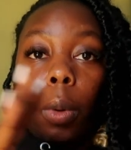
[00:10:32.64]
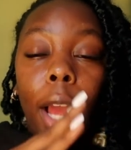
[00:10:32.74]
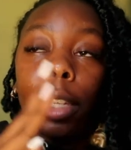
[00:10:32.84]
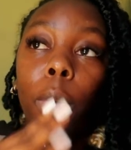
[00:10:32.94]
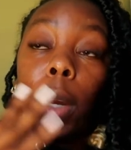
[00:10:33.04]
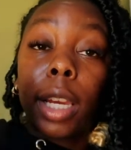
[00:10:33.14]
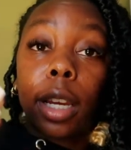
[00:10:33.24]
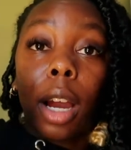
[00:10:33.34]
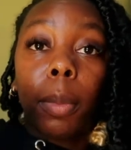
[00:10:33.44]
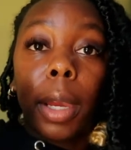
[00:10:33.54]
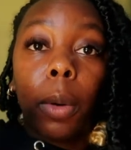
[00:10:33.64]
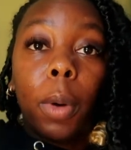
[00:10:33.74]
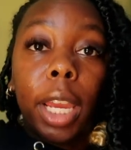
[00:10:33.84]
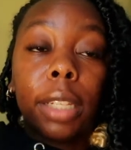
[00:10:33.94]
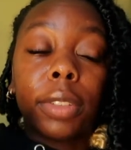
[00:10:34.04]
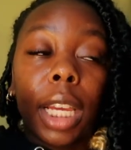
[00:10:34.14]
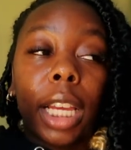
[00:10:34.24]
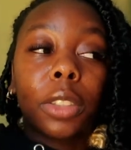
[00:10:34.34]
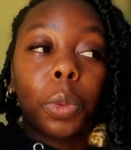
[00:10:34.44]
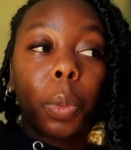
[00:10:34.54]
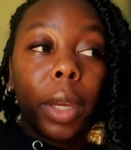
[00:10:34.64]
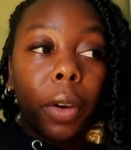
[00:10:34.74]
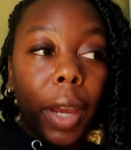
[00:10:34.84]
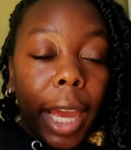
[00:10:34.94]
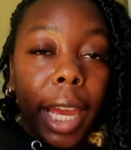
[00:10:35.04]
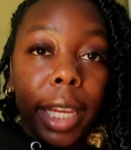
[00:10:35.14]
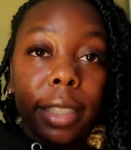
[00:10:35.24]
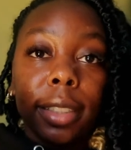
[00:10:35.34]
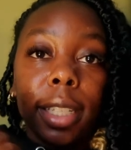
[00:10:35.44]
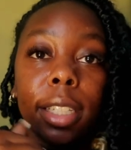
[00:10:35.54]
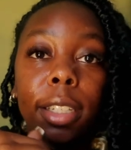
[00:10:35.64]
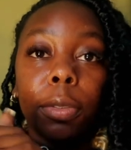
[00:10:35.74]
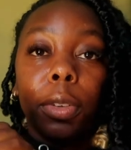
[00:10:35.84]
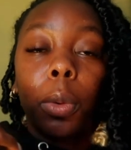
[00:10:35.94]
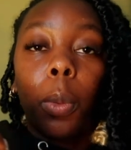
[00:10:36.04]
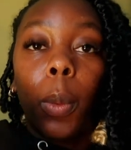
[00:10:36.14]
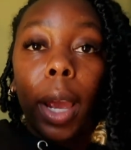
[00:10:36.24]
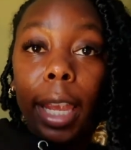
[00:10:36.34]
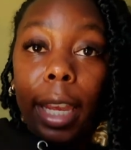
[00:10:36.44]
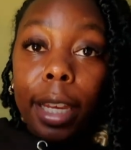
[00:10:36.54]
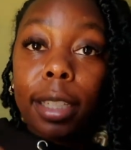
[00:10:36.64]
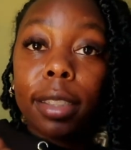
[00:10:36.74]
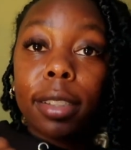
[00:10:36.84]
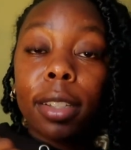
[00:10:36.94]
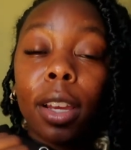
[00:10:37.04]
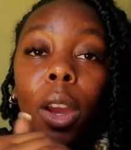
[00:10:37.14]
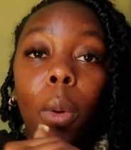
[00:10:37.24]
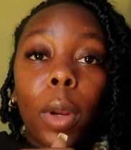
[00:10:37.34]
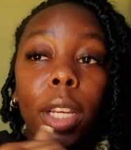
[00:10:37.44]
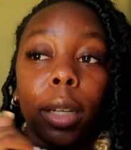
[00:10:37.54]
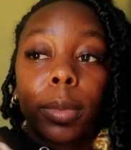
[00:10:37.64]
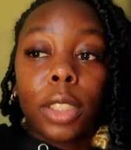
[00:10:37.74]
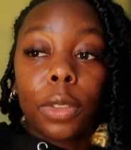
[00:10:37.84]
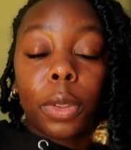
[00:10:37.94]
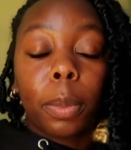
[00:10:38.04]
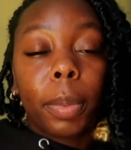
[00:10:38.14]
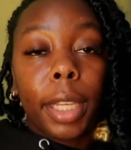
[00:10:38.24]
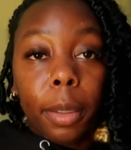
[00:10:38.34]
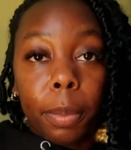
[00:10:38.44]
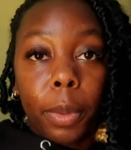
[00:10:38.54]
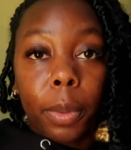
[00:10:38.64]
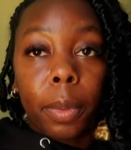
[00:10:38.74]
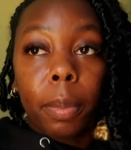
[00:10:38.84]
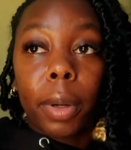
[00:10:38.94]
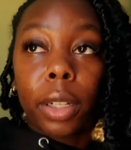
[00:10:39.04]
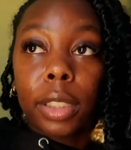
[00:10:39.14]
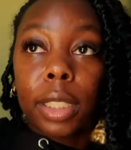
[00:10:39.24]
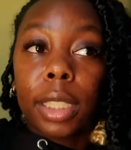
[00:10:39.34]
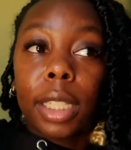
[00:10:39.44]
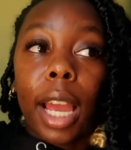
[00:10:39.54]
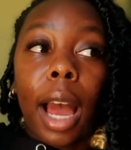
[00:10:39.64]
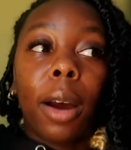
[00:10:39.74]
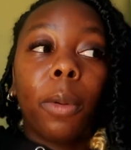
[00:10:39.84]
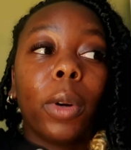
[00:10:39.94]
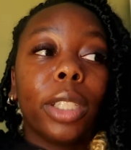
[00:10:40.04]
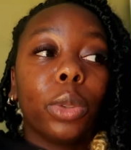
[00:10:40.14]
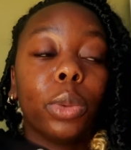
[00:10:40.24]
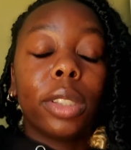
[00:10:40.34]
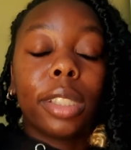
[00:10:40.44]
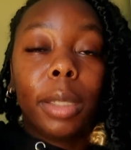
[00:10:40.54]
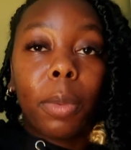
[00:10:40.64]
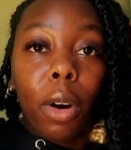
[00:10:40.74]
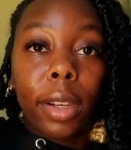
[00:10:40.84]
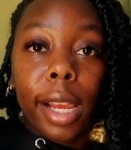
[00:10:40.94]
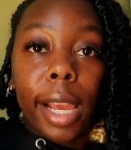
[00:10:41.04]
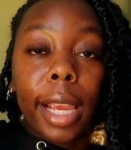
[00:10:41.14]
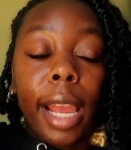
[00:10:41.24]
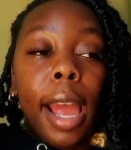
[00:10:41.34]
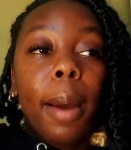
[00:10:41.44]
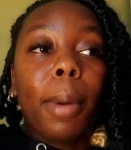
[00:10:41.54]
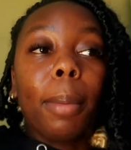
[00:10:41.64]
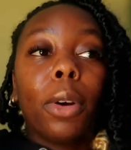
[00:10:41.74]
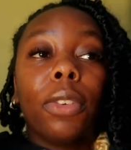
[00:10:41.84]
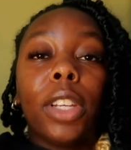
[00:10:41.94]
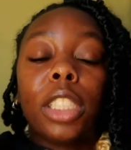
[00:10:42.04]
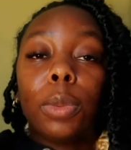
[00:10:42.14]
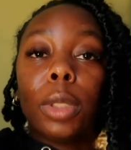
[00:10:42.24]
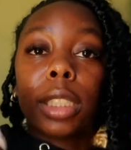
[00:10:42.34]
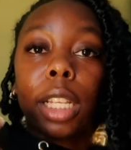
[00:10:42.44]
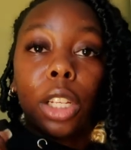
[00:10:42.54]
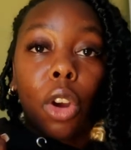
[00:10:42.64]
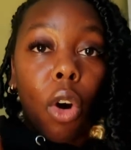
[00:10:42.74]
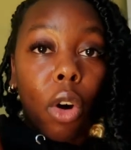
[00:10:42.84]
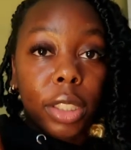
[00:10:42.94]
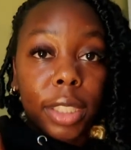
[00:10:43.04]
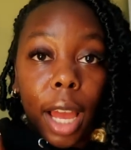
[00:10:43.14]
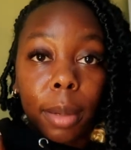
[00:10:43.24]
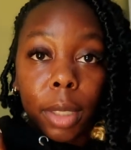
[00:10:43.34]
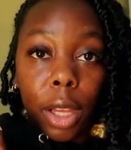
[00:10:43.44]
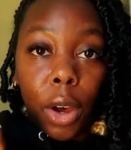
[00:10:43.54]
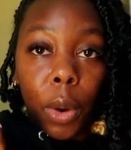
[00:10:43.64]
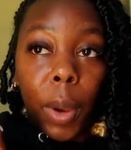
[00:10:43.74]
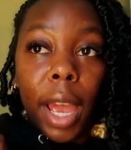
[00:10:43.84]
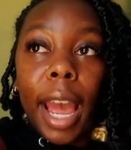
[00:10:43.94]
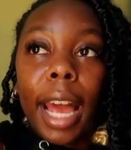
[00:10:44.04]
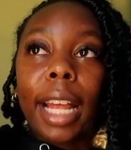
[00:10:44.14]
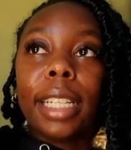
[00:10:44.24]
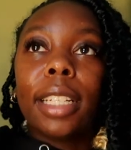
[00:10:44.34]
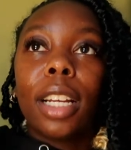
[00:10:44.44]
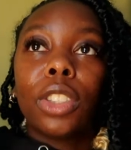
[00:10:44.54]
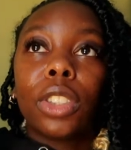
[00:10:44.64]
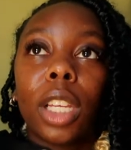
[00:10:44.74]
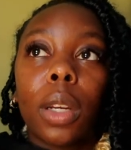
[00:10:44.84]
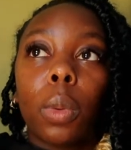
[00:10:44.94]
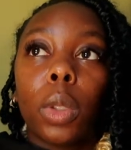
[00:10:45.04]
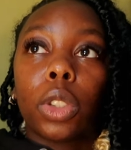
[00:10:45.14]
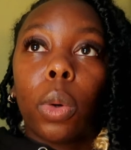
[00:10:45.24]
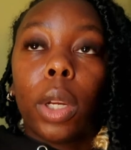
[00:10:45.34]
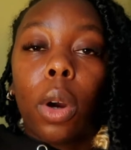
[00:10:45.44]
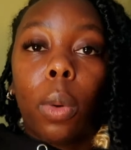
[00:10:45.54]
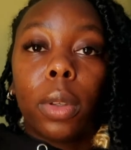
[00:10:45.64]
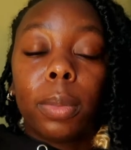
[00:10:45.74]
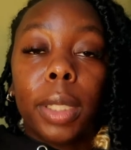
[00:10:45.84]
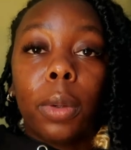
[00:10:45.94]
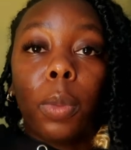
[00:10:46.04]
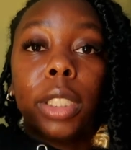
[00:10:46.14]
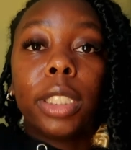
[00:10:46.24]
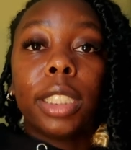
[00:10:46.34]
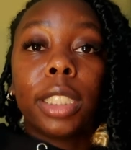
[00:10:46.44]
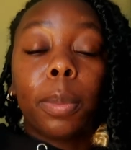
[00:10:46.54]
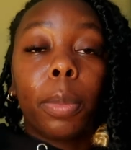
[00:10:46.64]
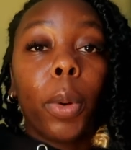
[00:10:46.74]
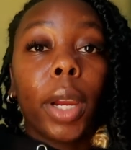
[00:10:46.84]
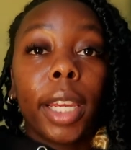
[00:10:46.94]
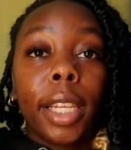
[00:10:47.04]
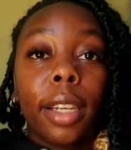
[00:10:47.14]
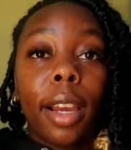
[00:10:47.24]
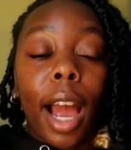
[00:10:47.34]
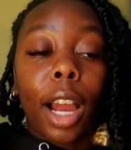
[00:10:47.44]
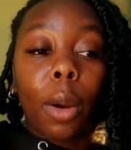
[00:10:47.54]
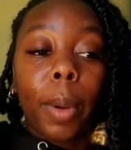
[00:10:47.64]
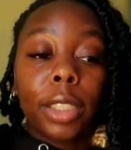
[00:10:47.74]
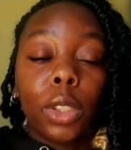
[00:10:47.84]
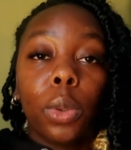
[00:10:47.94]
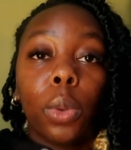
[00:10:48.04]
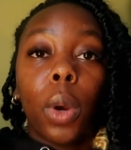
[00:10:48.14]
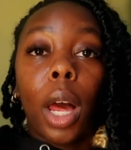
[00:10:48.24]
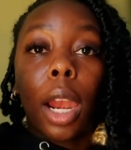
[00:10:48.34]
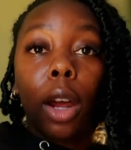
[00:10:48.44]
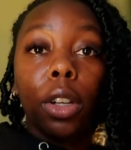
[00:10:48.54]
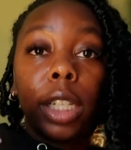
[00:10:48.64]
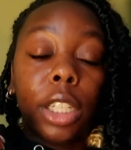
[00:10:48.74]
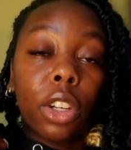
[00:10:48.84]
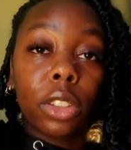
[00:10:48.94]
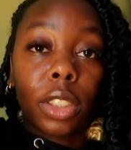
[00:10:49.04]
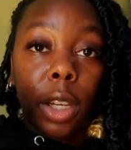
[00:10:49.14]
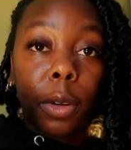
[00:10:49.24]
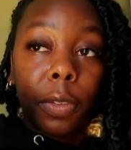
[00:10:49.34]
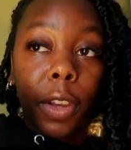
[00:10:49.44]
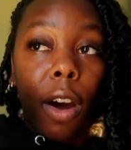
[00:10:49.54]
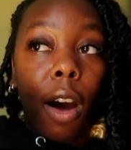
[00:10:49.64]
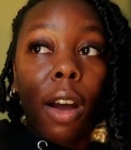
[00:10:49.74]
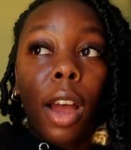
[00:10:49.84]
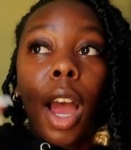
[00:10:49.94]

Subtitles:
I know it can come in waves as well as in different ways when it comes to different people. Personally, I wanted to sleep all day. My motivation was at an all-time low, and I didn't understand what was going on with me, which is important. I go back to learning yourself, y'all.